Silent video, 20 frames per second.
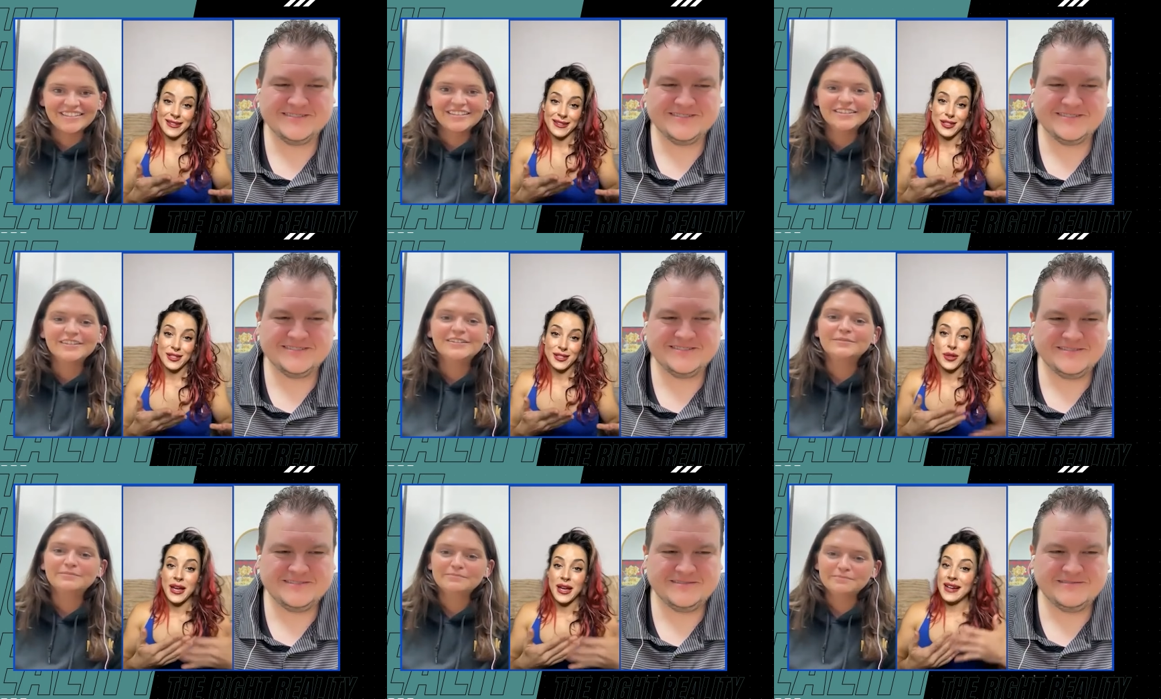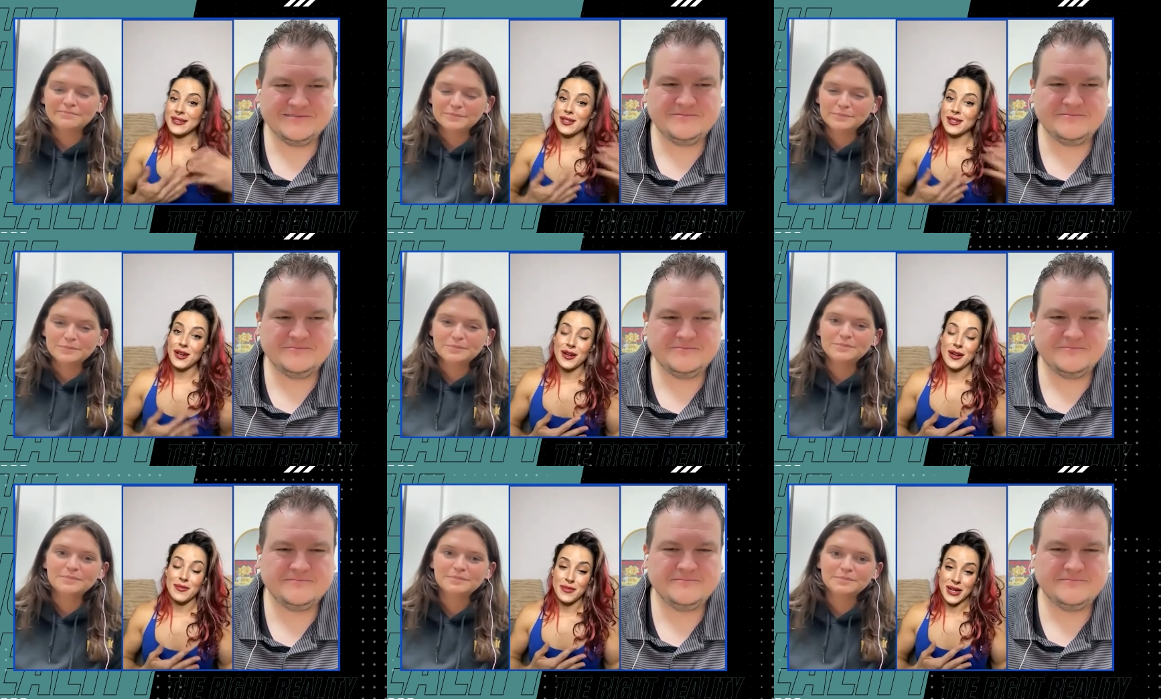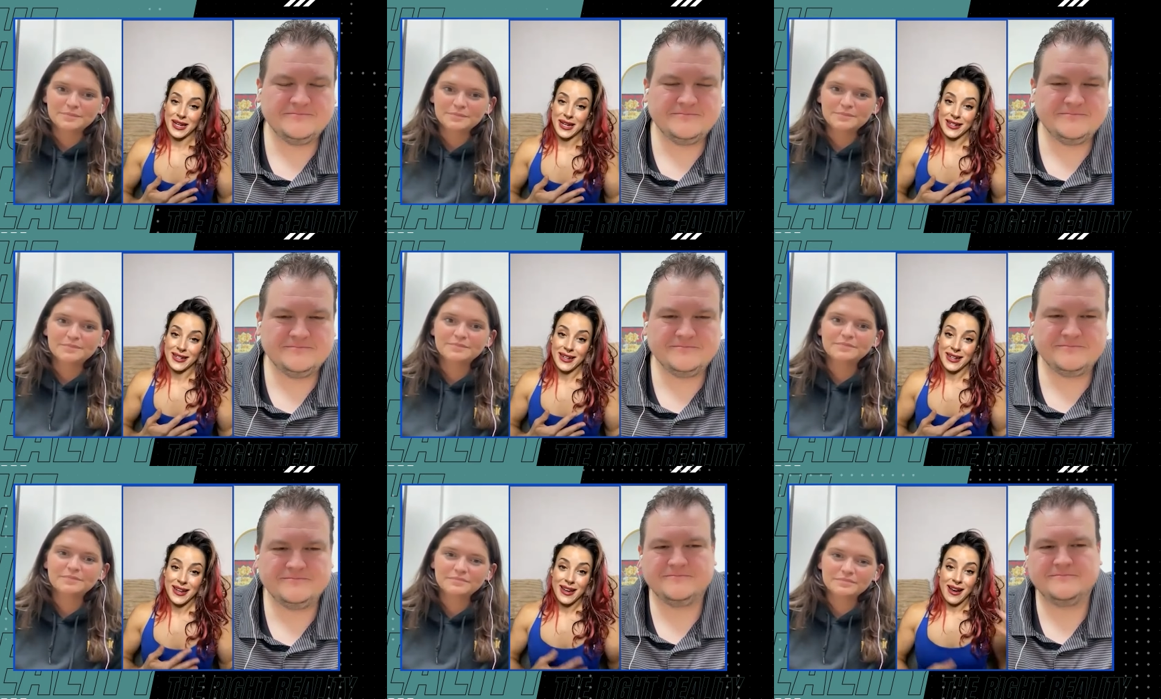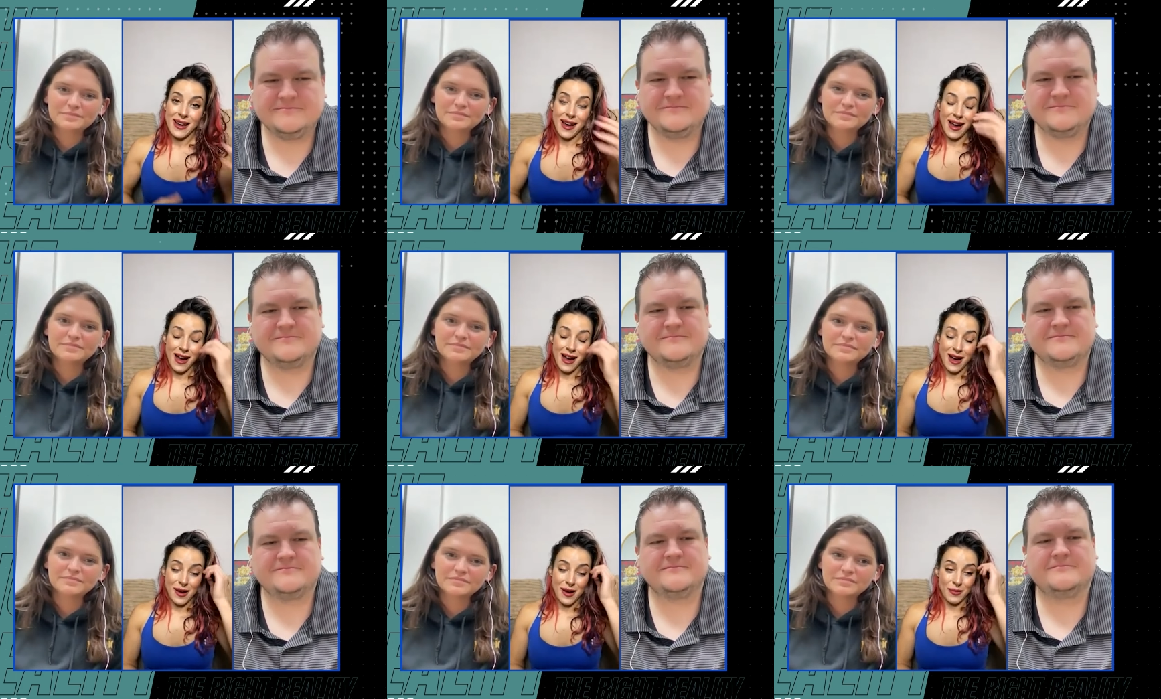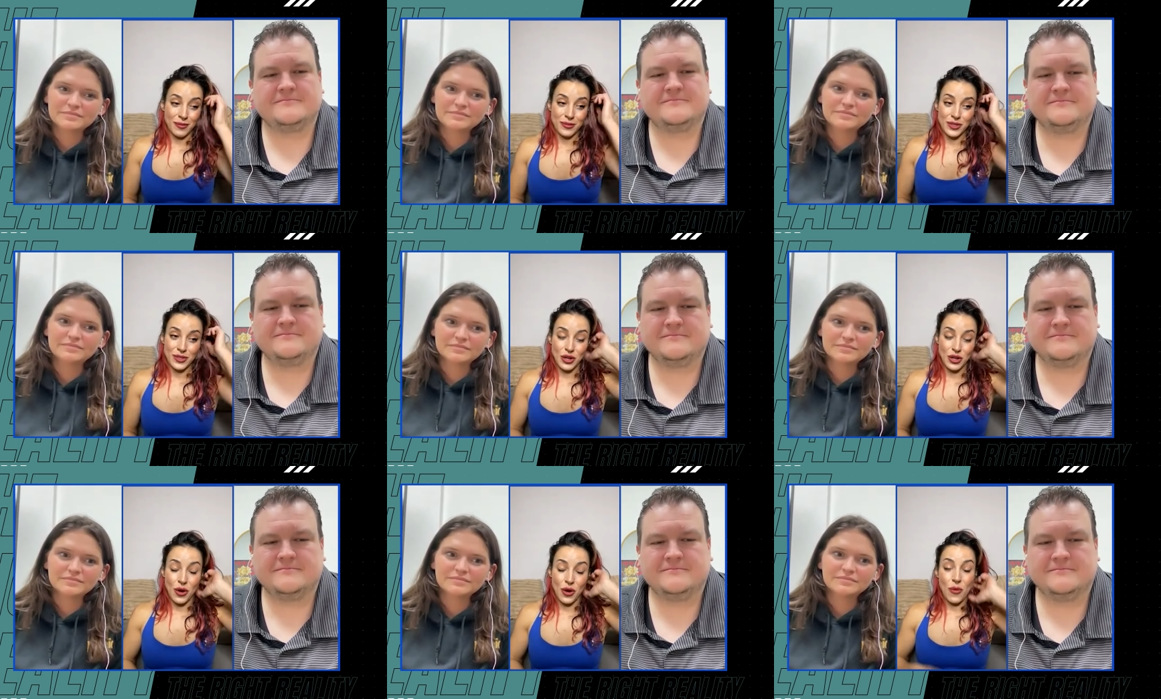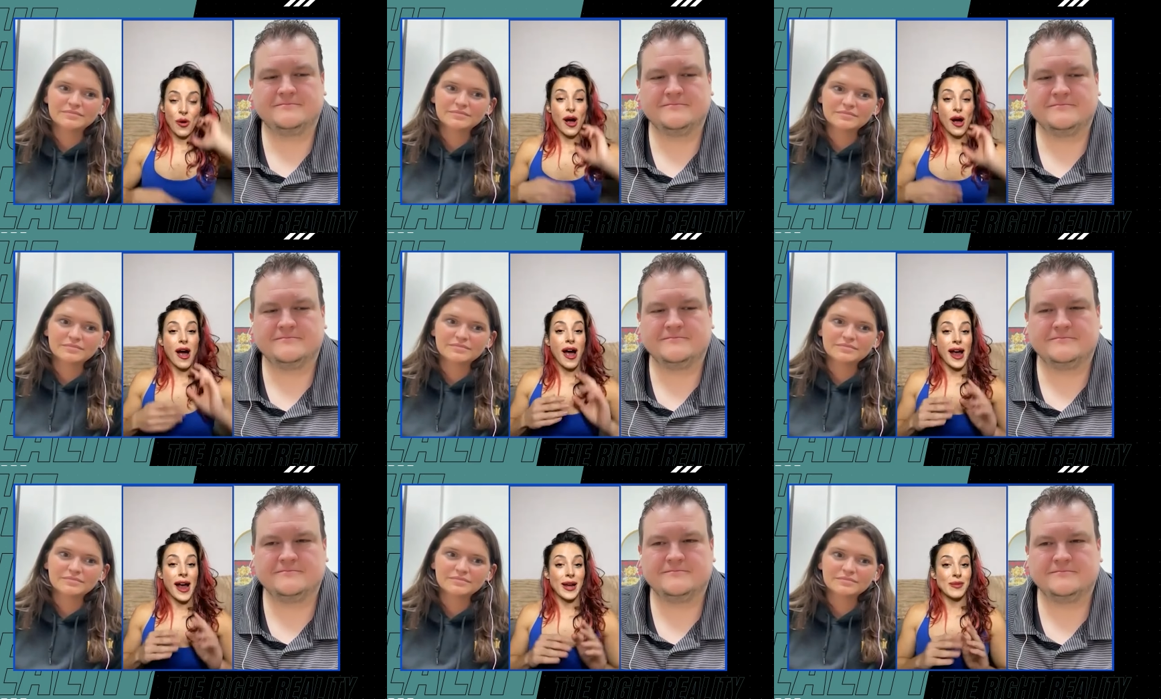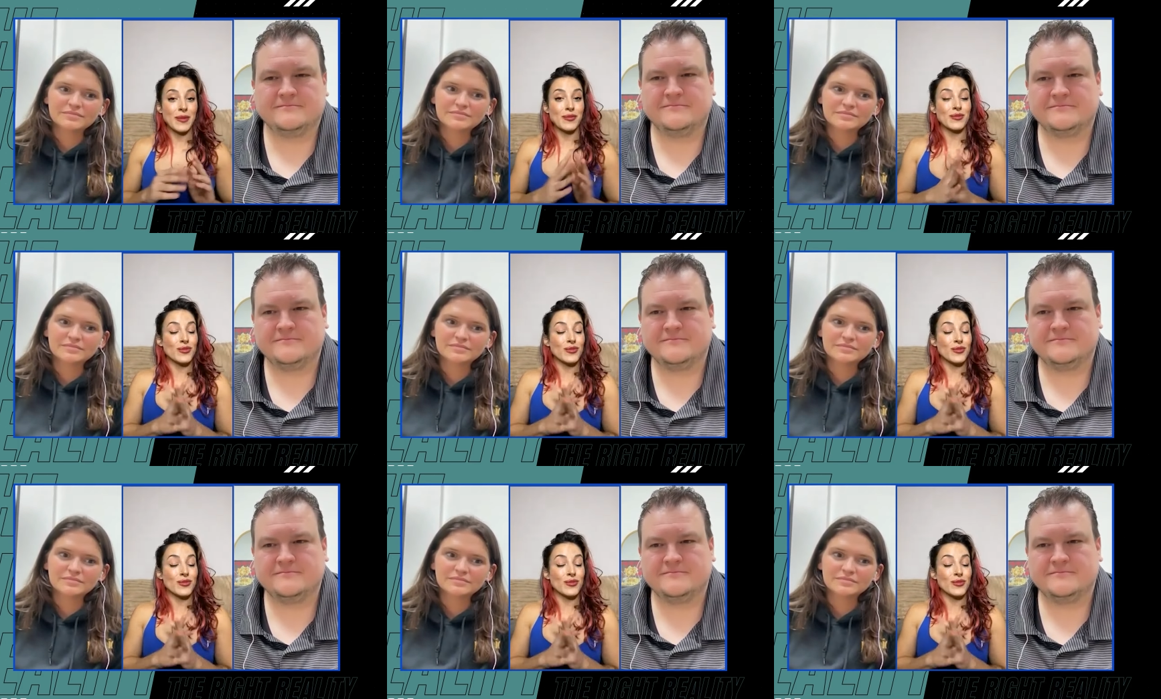Speaker 1: So that's on me. Um, so I'm